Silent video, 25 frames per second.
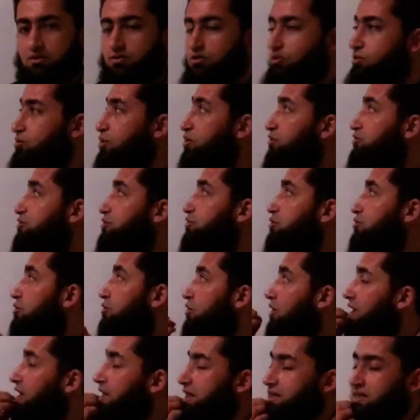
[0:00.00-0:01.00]
move
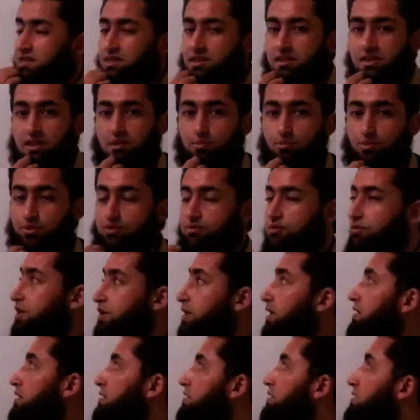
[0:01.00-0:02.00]
to lesson number
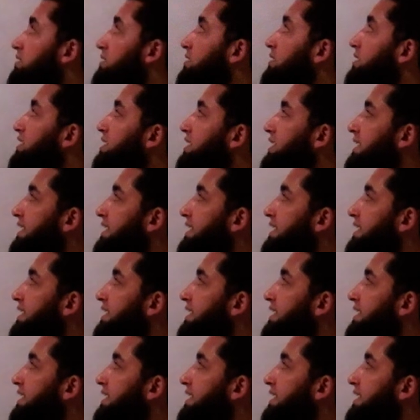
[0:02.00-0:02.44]
3